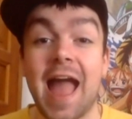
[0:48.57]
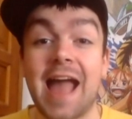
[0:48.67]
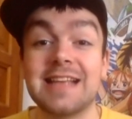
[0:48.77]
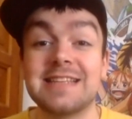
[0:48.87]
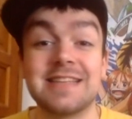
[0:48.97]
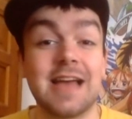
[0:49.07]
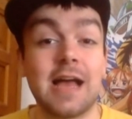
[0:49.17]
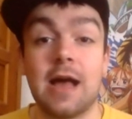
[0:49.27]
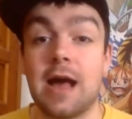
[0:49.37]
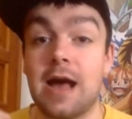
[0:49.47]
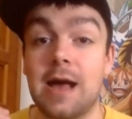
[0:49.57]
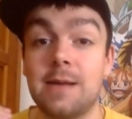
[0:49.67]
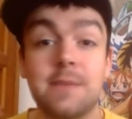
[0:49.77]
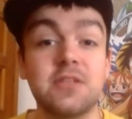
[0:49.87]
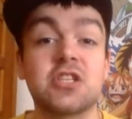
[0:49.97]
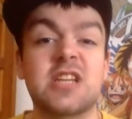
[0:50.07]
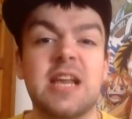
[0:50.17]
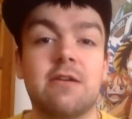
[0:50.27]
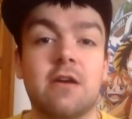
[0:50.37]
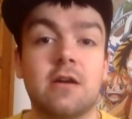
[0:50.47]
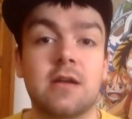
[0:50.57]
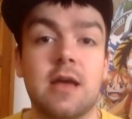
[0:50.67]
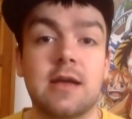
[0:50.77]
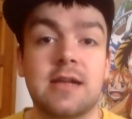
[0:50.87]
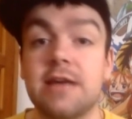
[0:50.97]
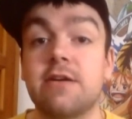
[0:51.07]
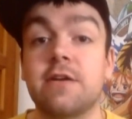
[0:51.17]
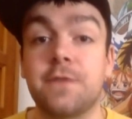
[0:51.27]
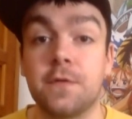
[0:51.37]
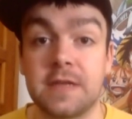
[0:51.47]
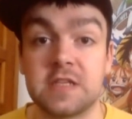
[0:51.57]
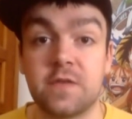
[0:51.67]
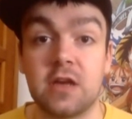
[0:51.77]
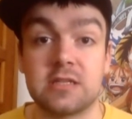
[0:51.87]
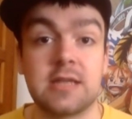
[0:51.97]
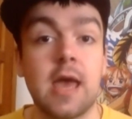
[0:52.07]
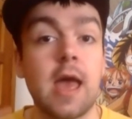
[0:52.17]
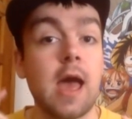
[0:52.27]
and let me just clear out a few things first.